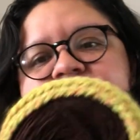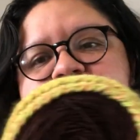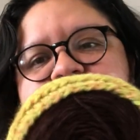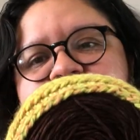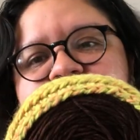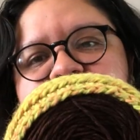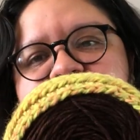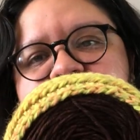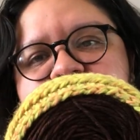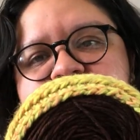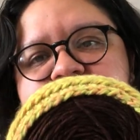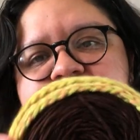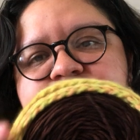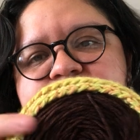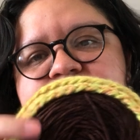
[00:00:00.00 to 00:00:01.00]
different.
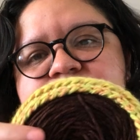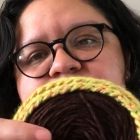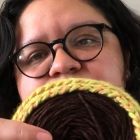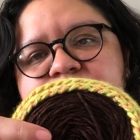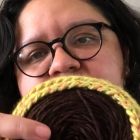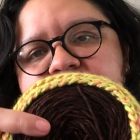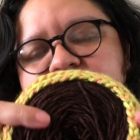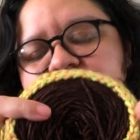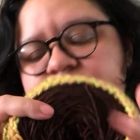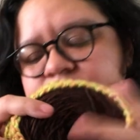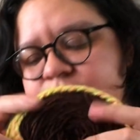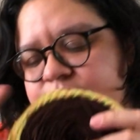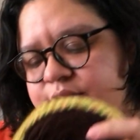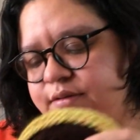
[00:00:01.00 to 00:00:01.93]
This one's a brown.